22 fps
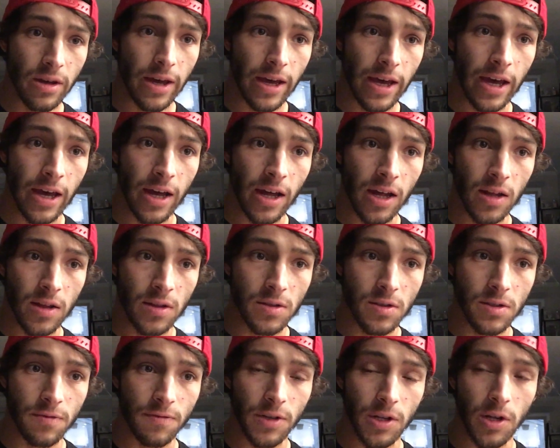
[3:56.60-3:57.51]

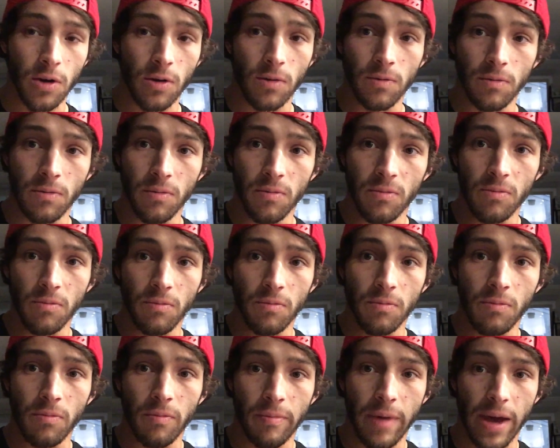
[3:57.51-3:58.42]
And if you don't
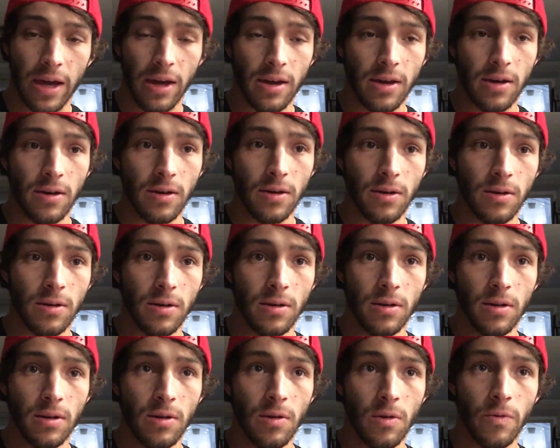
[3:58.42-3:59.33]
make
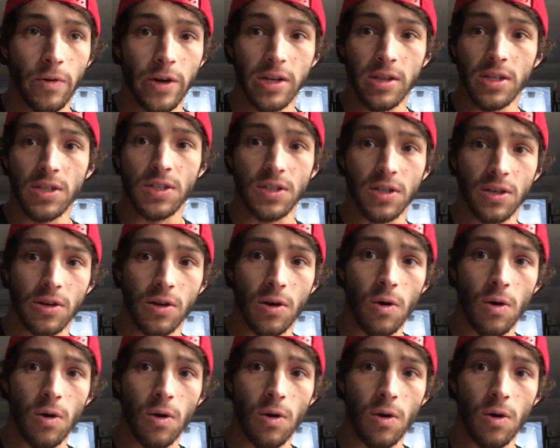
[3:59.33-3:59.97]
realistic